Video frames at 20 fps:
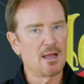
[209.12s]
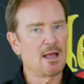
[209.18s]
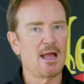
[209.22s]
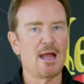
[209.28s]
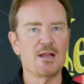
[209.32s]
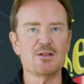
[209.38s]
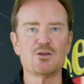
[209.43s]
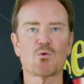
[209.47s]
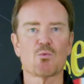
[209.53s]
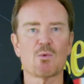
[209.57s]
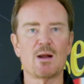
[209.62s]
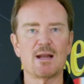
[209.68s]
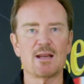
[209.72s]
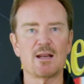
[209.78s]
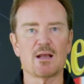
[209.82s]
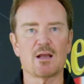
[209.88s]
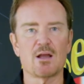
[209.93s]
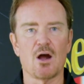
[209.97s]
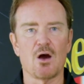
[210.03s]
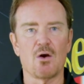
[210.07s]
and you're ready
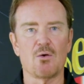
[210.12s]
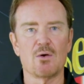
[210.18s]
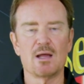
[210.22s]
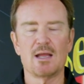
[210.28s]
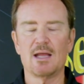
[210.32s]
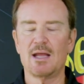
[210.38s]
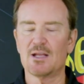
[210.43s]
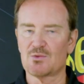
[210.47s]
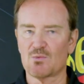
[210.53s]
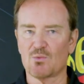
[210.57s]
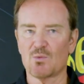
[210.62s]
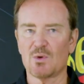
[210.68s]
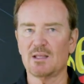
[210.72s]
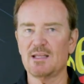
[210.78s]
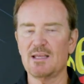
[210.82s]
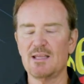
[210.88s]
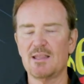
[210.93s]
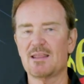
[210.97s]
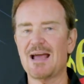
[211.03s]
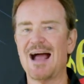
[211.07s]
to go. It's
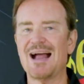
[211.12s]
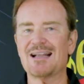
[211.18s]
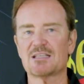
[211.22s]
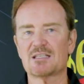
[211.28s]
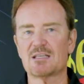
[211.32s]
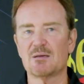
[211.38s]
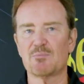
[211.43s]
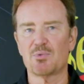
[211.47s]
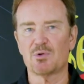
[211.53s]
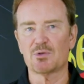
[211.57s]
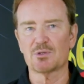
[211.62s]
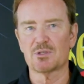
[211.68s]
really that simple